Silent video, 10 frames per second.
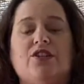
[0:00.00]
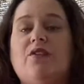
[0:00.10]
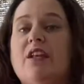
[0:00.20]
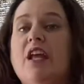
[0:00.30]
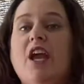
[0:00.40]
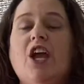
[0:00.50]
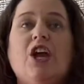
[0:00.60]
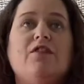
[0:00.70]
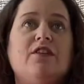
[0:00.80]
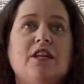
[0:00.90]
You can,
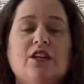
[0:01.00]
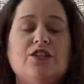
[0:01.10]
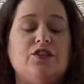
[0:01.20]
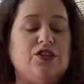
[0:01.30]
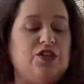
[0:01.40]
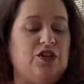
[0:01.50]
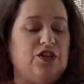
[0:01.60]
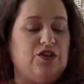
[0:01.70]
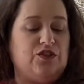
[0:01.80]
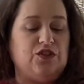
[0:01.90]
for dinner solutions, you
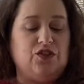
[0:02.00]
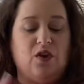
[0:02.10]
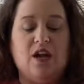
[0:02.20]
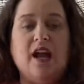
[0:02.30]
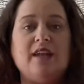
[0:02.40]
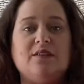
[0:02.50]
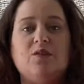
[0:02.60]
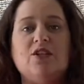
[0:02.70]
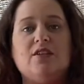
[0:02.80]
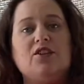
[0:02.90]
can use the shortcuts,
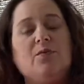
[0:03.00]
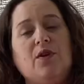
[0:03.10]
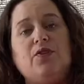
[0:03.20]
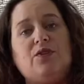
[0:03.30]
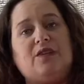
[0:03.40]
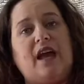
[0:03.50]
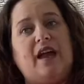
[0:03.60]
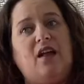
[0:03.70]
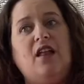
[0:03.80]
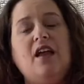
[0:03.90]
which is in your produce
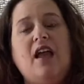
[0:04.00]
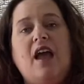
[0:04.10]
aisle.